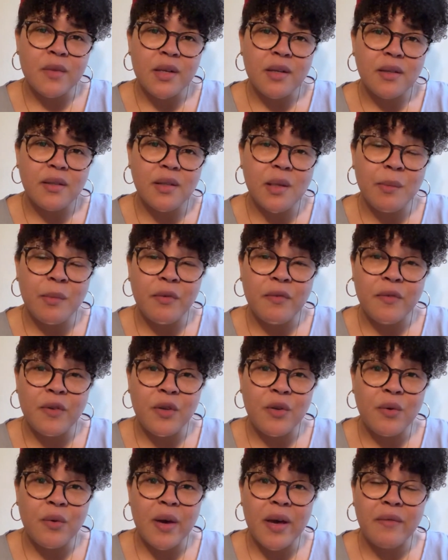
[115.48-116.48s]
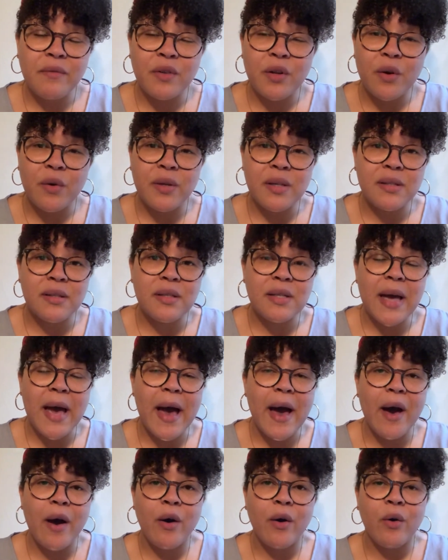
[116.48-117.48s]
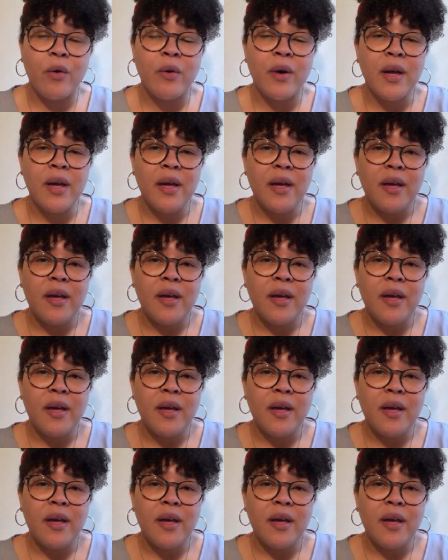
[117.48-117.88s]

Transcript: Some of you have noticed how